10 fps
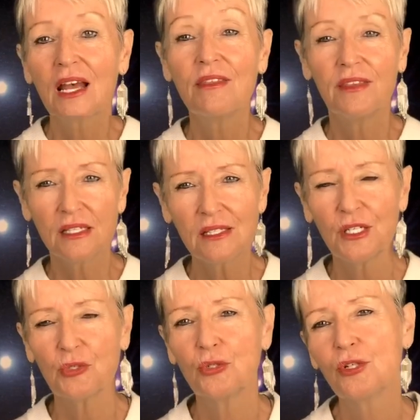This
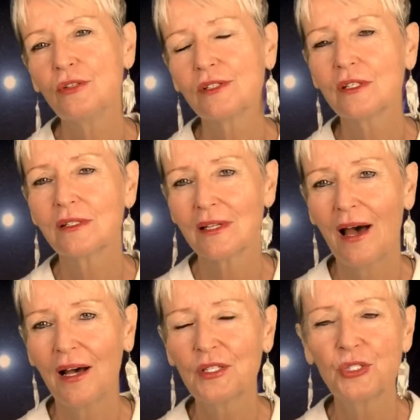introduces
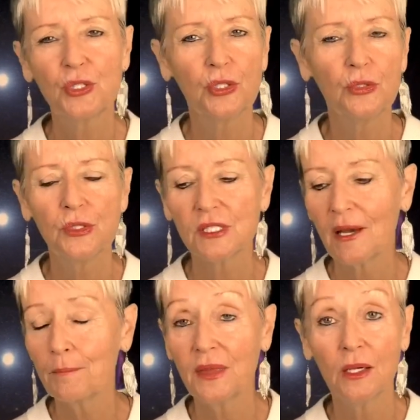us to
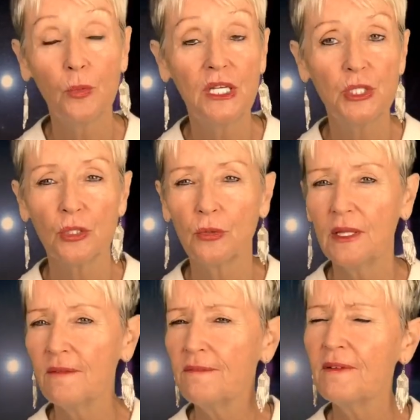something we do in
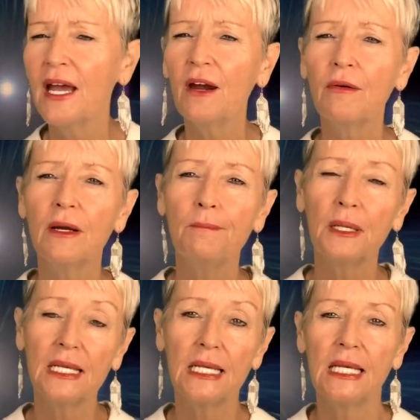the very
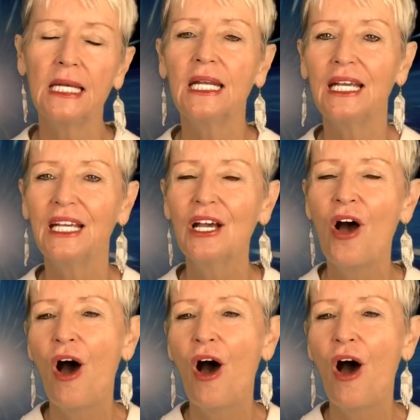beginning